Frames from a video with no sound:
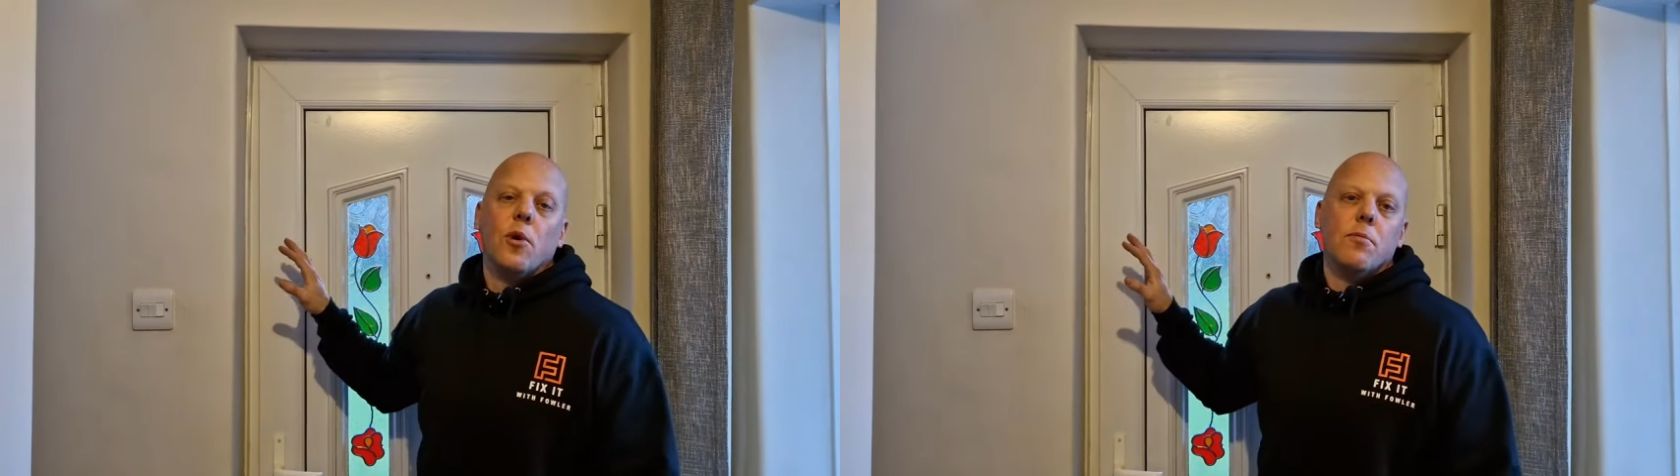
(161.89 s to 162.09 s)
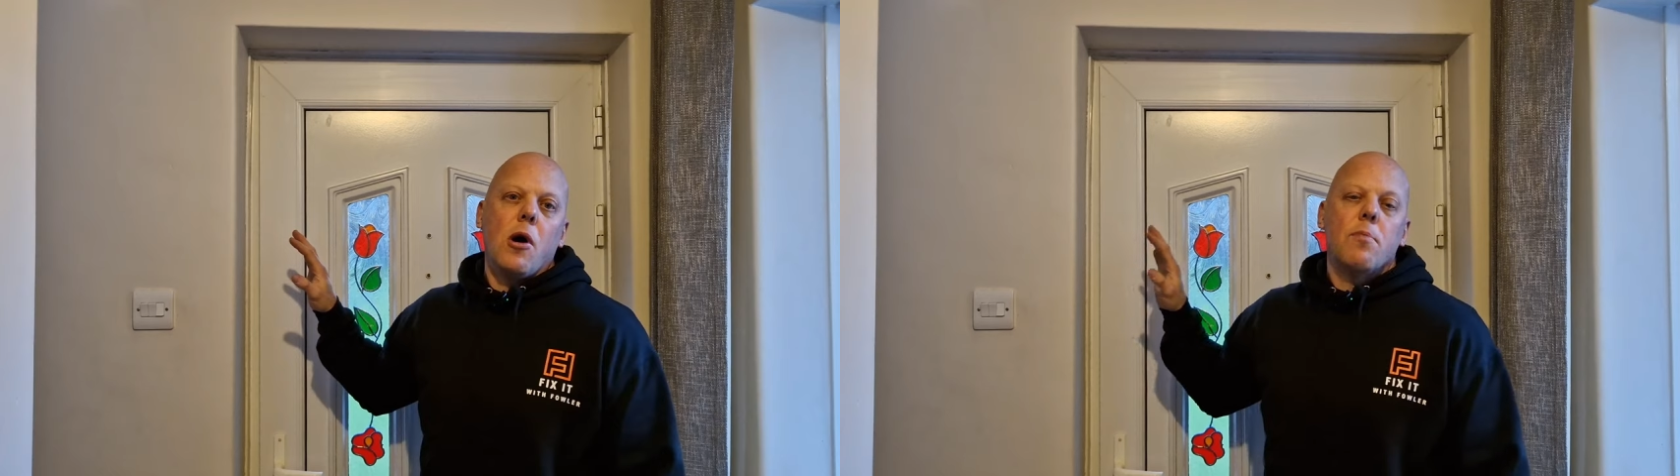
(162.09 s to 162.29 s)

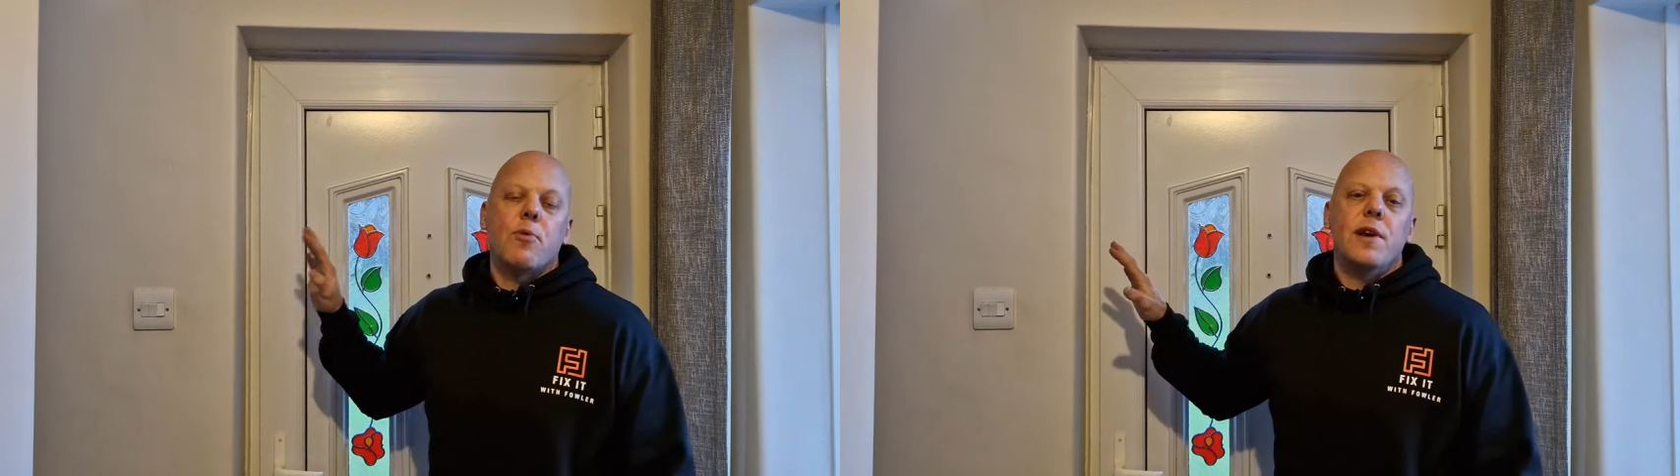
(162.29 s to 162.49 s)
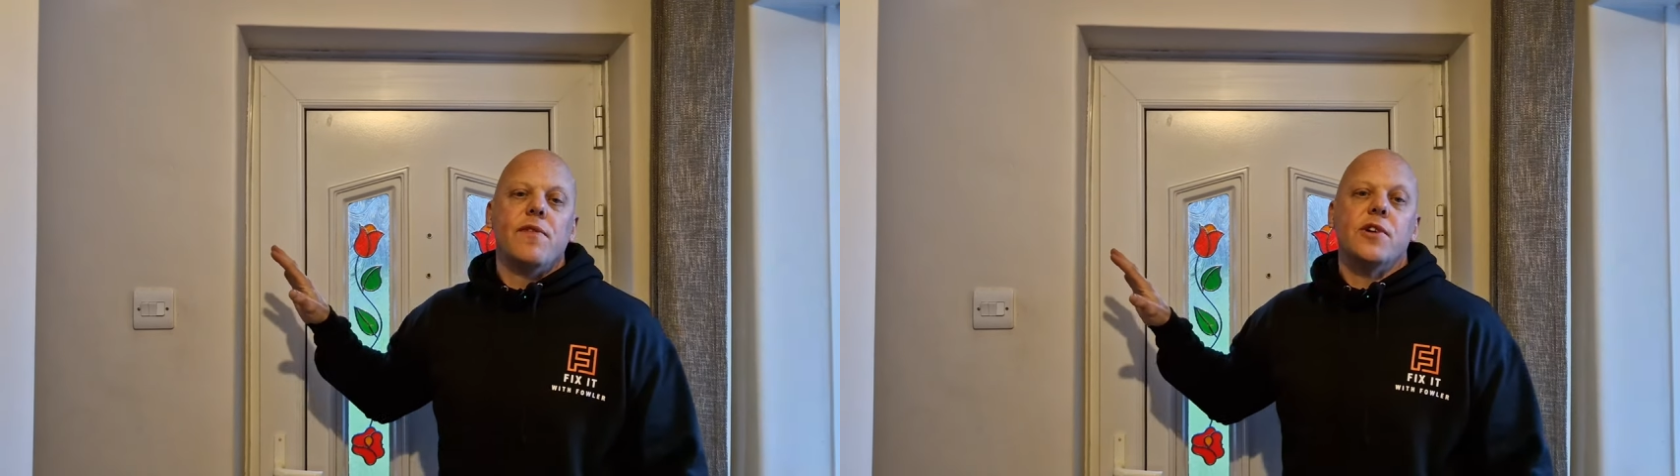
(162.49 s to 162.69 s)
one of my
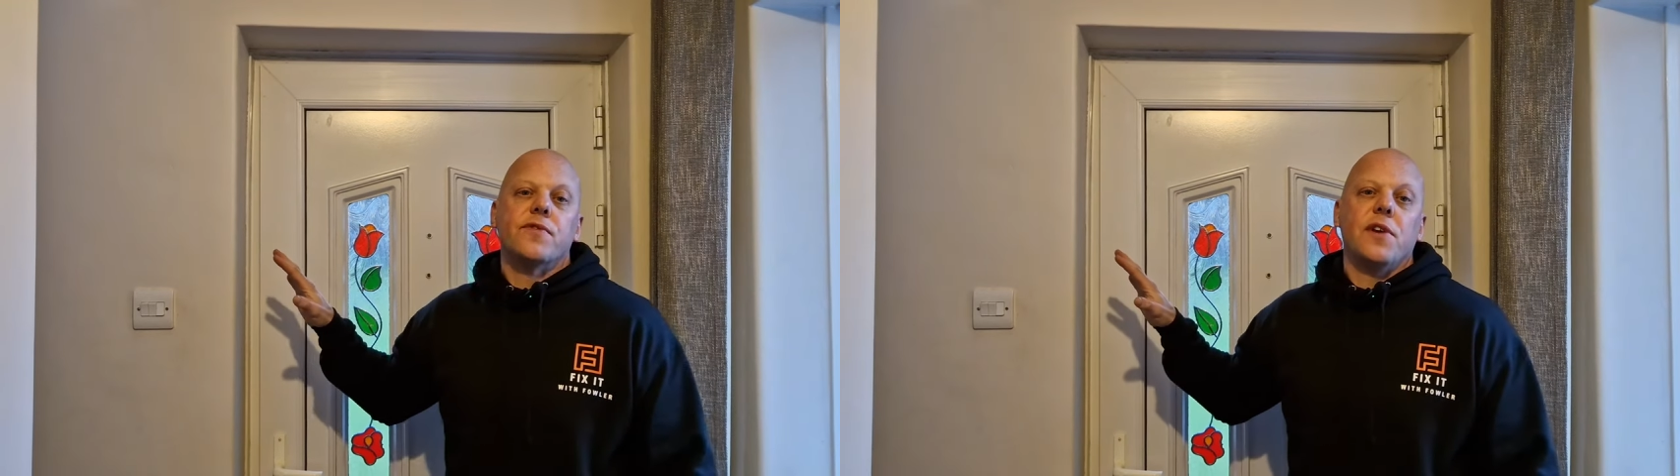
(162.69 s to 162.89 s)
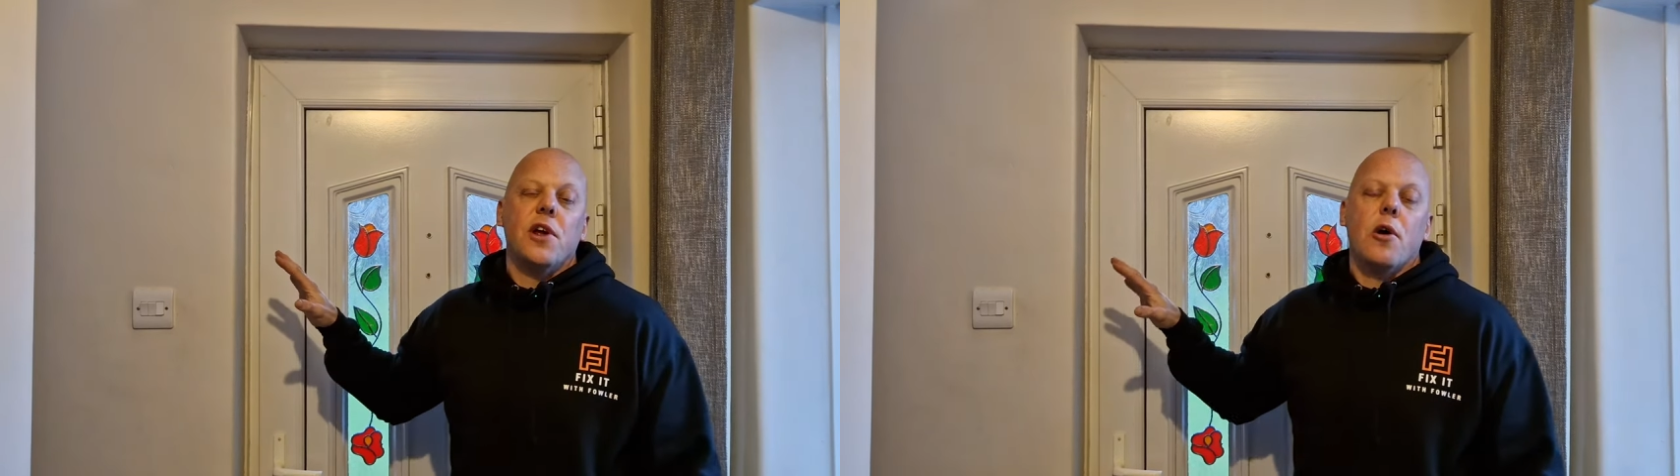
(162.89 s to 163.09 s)

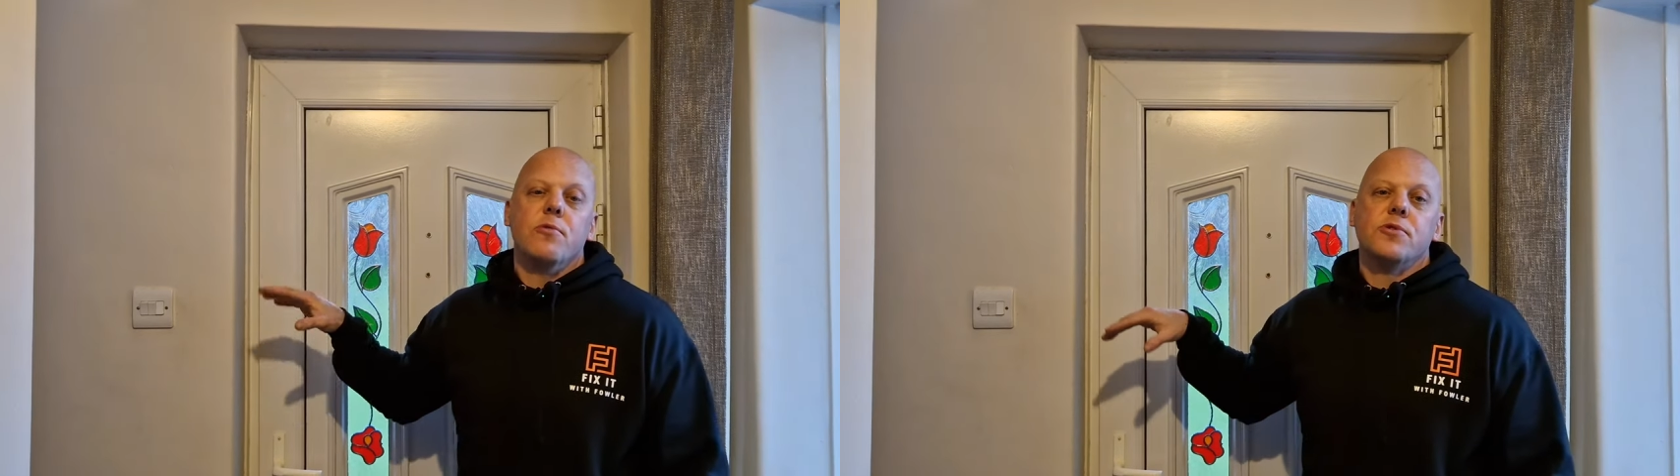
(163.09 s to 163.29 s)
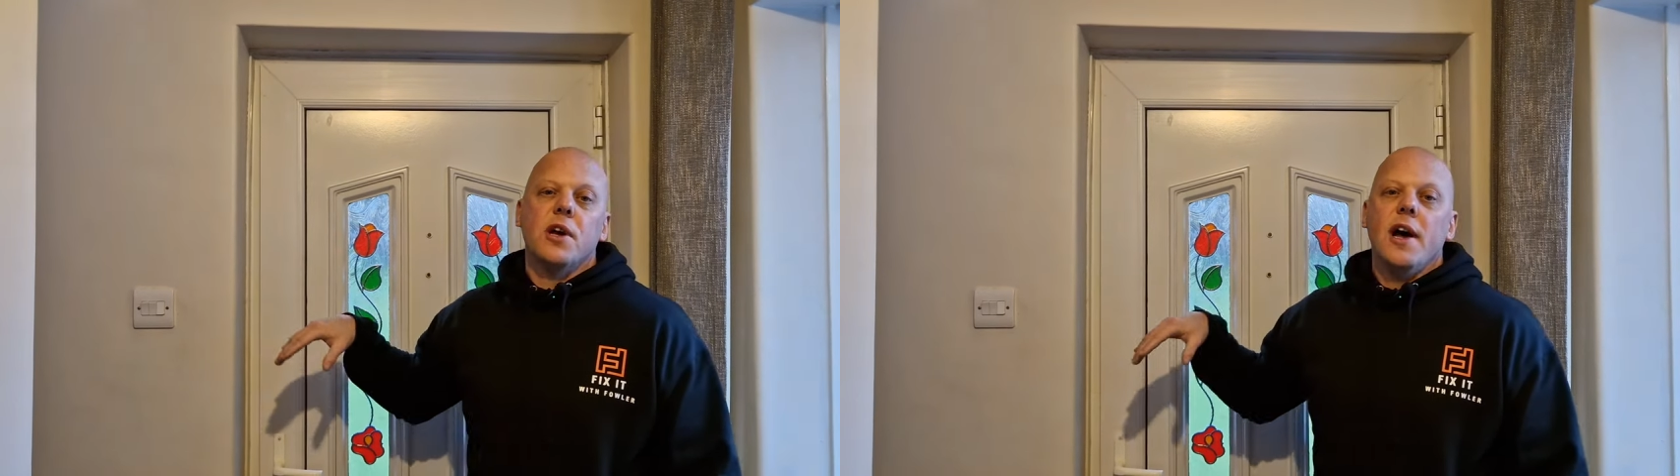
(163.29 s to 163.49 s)
previous
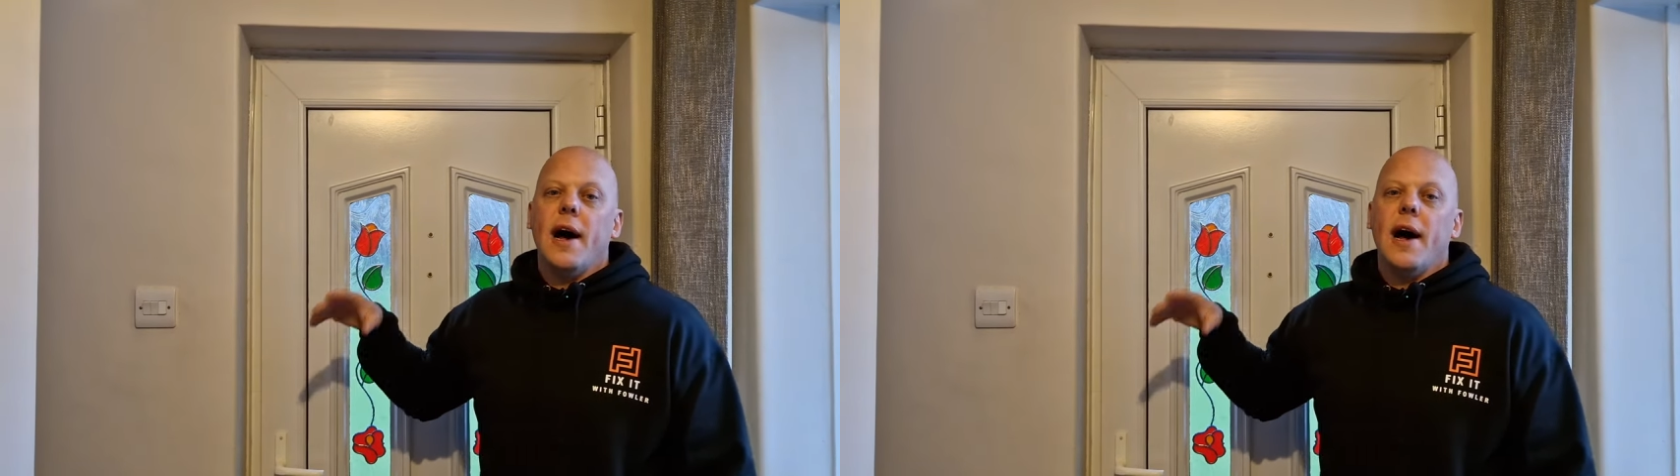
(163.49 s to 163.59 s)
videos